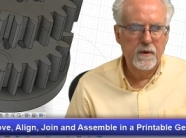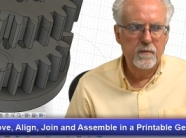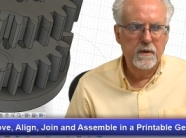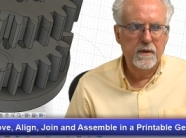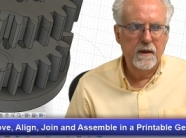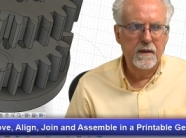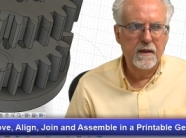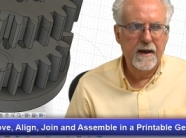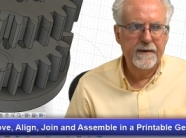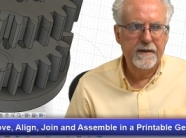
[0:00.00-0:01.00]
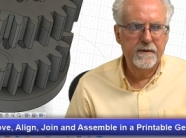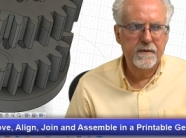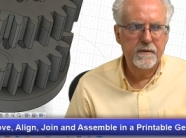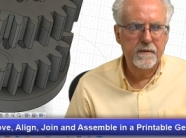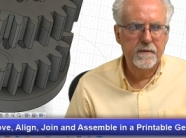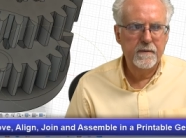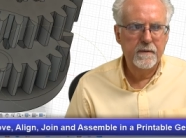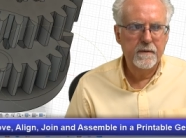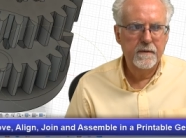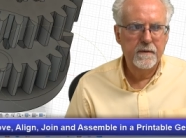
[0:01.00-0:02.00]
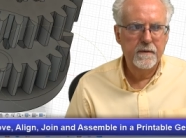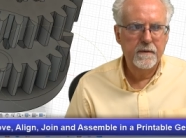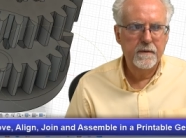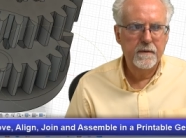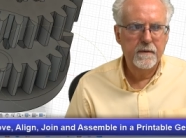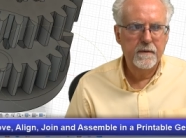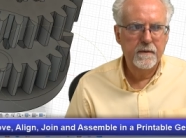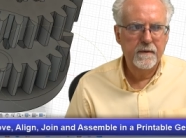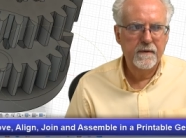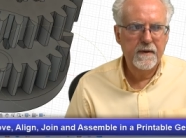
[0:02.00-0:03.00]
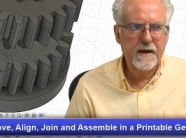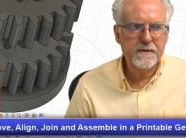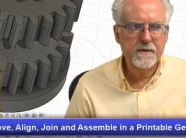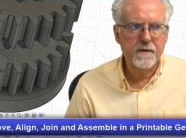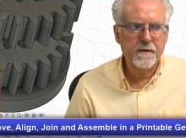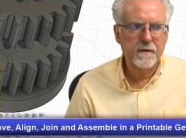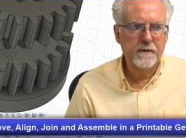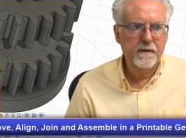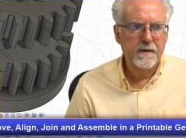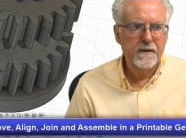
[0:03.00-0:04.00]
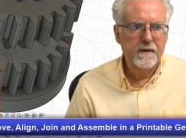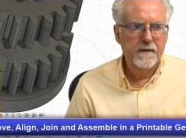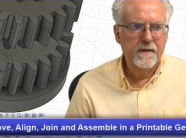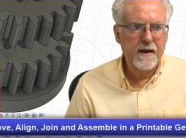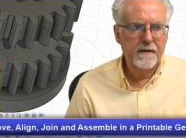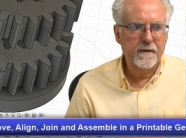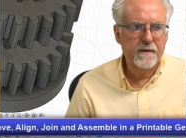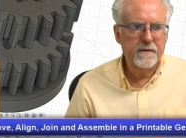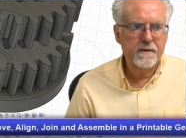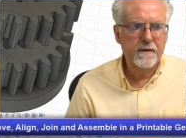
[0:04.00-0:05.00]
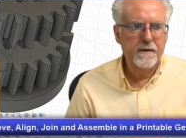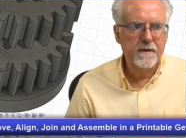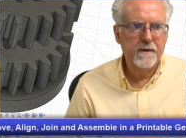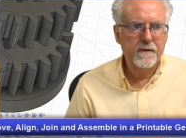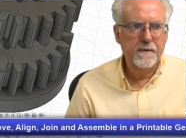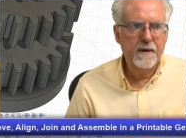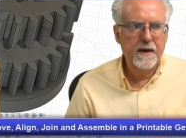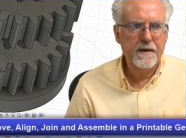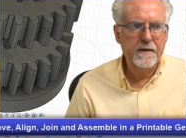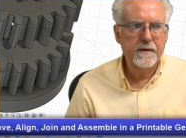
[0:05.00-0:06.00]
will align it to that circle. That looks good. Okay.